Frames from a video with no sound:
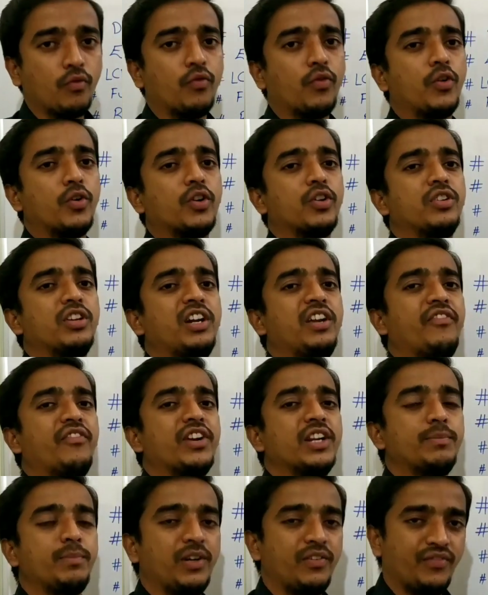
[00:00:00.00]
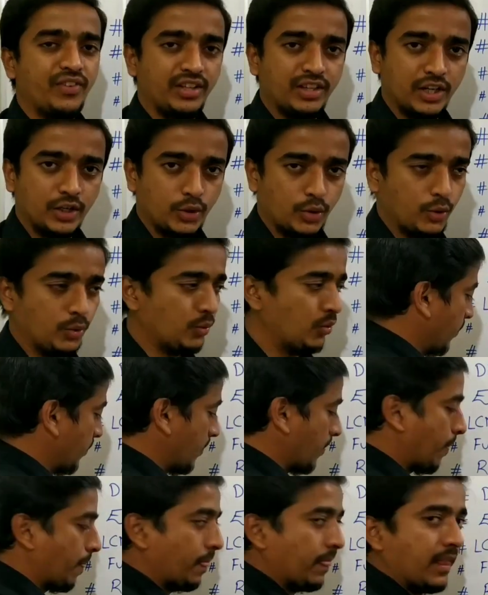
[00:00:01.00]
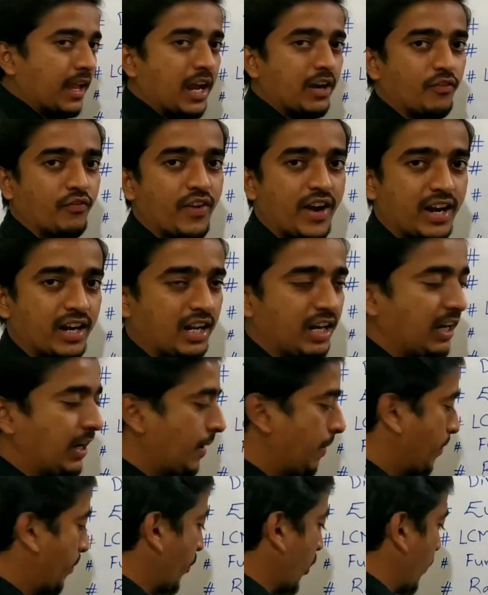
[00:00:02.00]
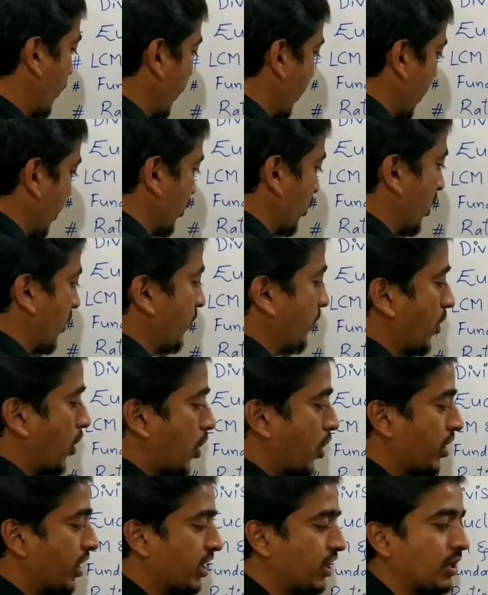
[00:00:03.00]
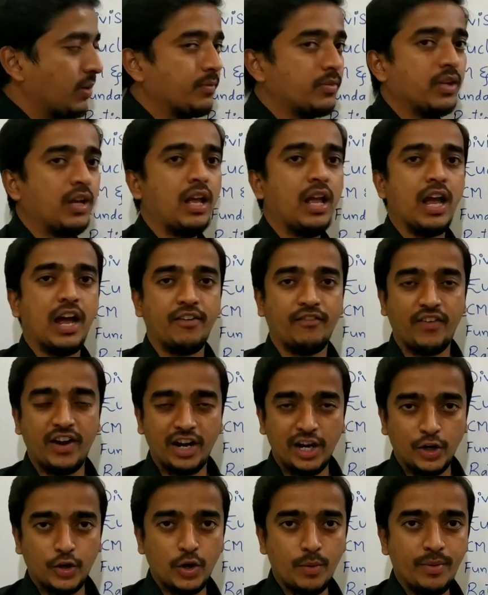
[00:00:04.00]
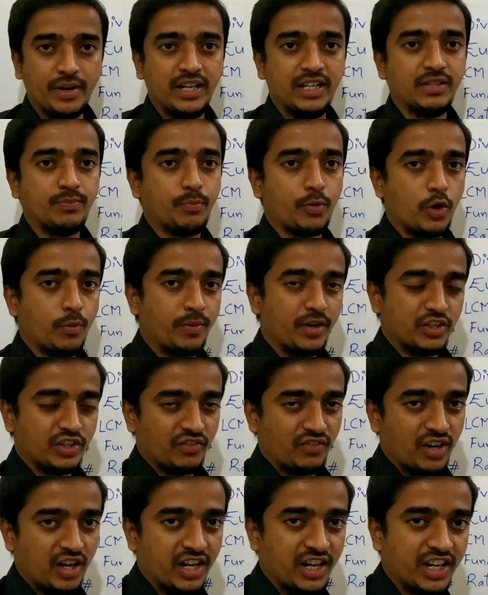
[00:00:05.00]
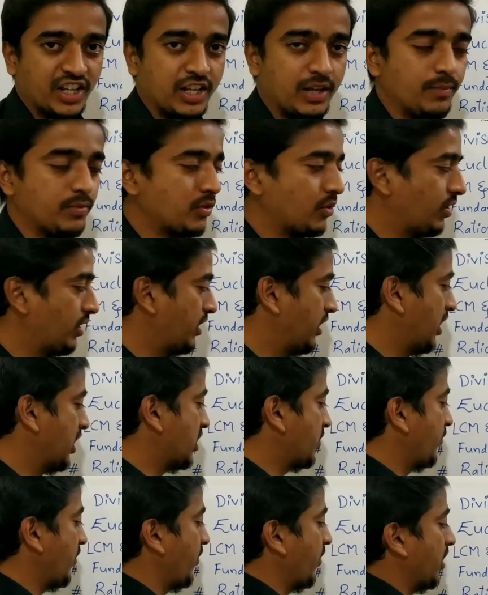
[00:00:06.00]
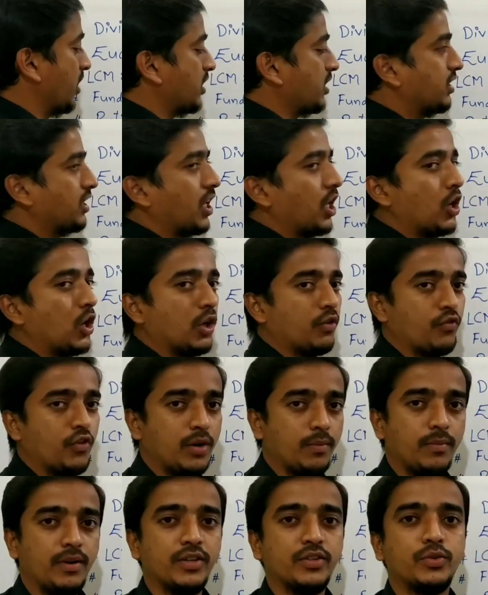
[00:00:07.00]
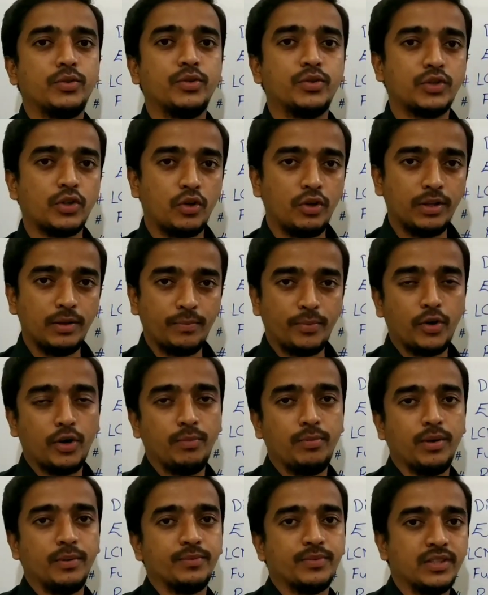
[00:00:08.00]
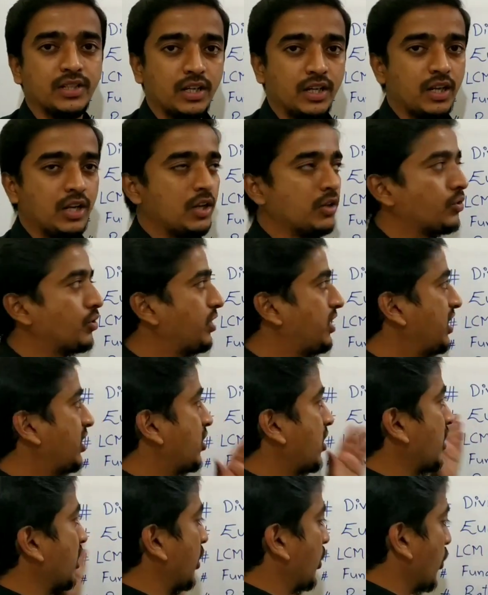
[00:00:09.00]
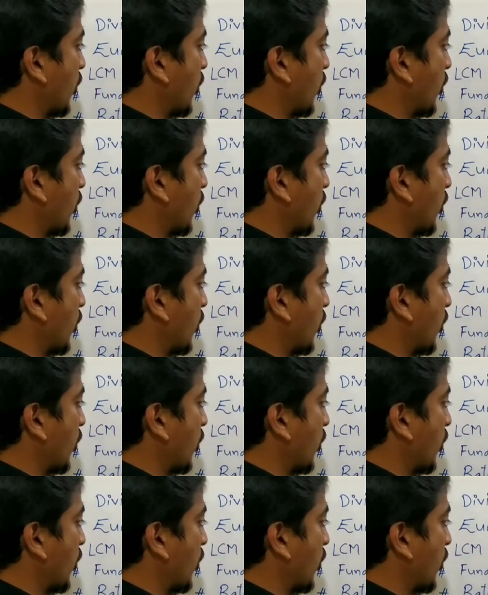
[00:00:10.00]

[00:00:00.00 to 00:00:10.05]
what are the difference between the two. And finally, properties of logarithms. And final topic is properties of logarithms. So in this we will learn the log formulas to solve the problems. So these are the